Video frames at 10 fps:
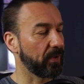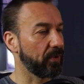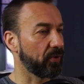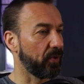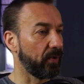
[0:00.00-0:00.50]

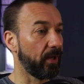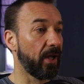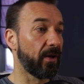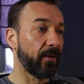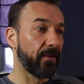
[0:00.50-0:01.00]
So
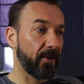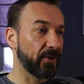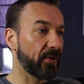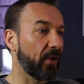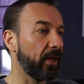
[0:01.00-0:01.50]

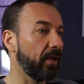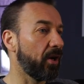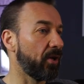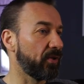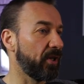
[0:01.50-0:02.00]
first thing
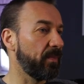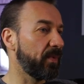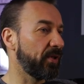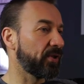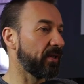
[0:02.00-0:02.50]
on top
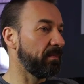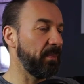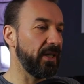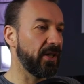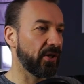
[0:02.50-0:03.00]
is
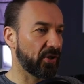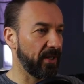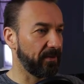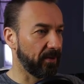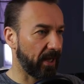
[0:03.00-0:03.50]
Media
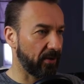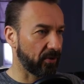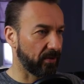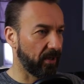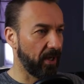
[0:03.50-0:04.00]
Safe
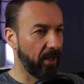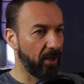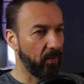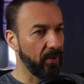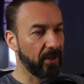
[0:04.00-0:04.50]
Location,
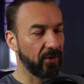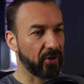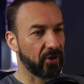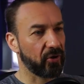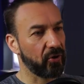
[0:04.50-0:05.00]
where you can
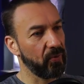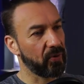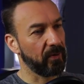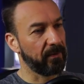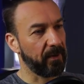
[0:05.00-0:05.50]
just
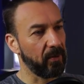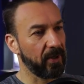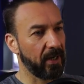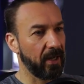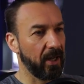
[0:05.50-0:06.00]
choose a
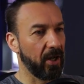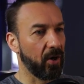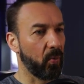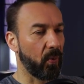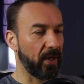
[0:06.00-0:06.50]
folder
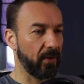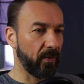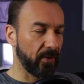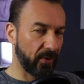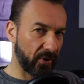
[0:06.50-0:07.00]
where you
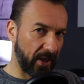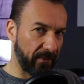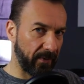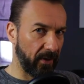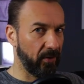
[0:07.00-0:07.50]
want to
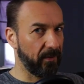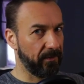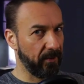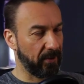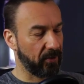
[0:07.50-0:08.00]
save your
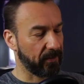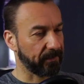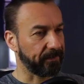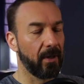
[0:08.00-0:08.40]
footage.